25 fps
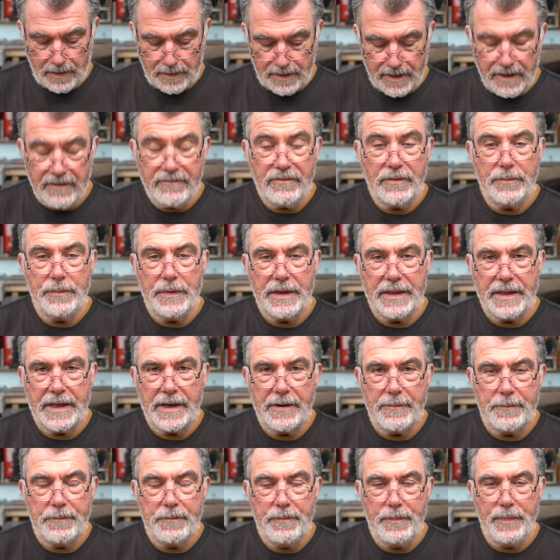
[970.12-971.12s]
giving me
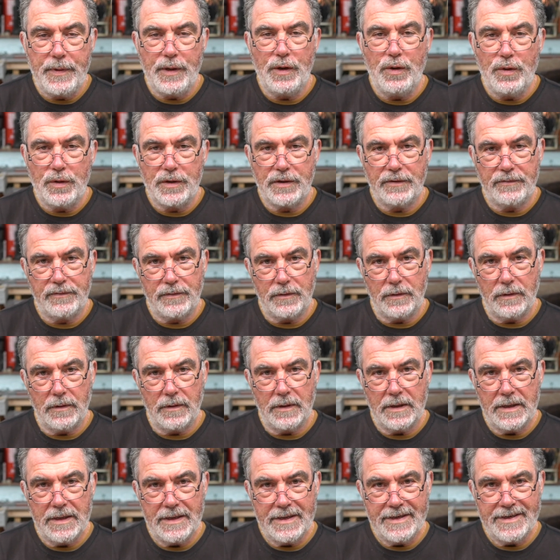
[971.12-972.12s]
that
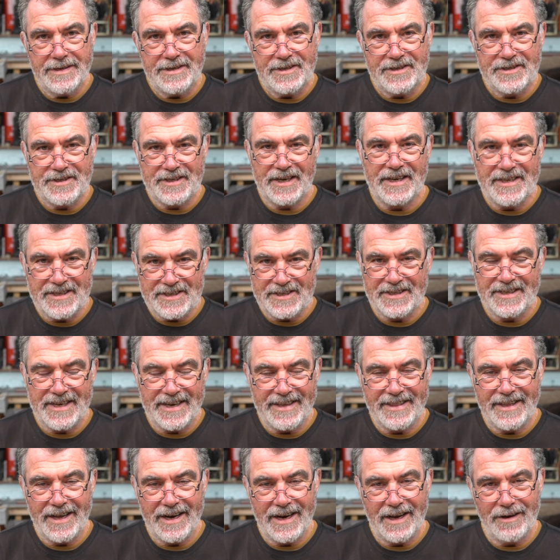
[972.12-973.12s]
beautiful
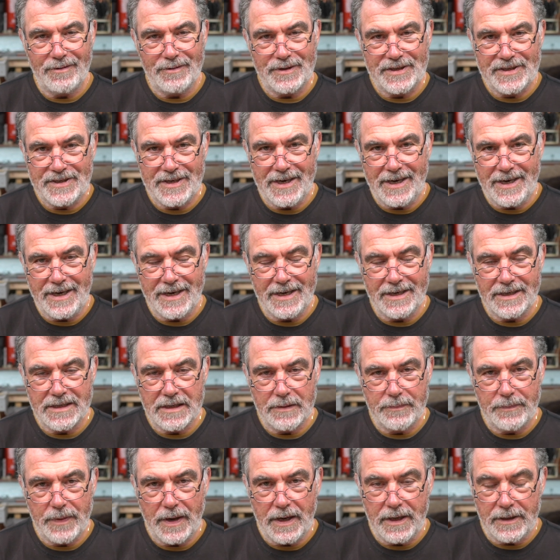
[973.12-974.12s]
sunset that I was seeking to
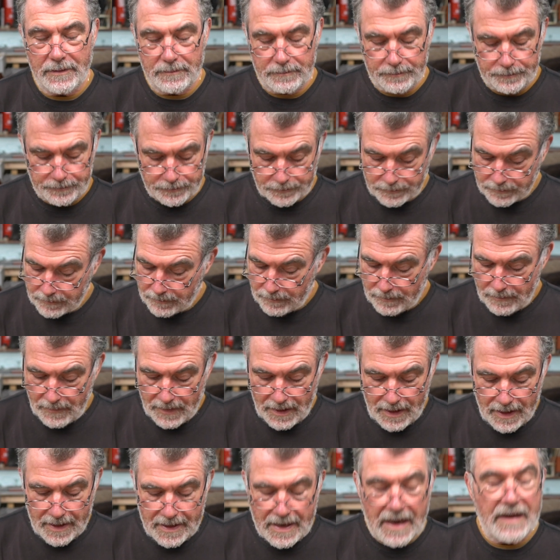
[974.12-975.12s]
paint.
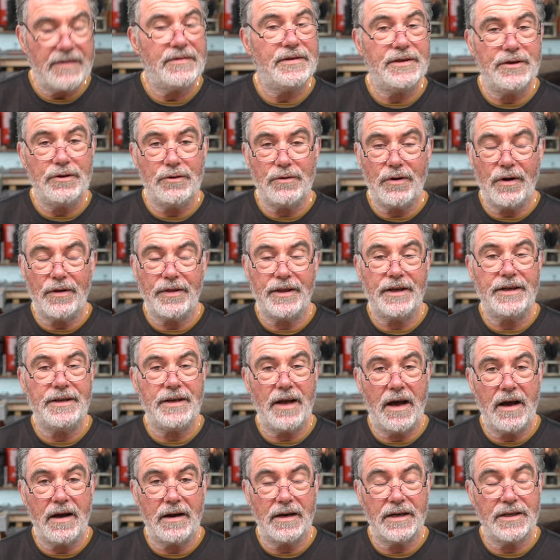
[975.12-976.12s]
I've still got the
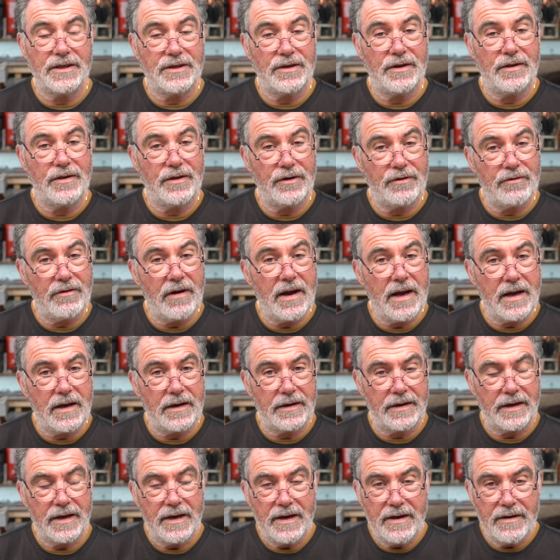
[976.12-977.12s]
darkness on the
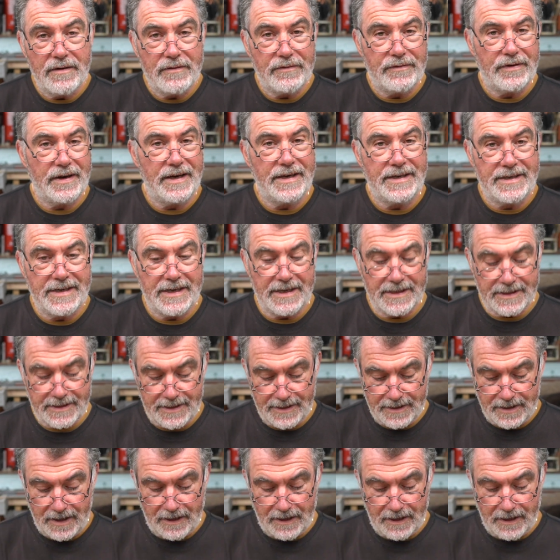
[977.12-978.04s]
ground. Fantastic.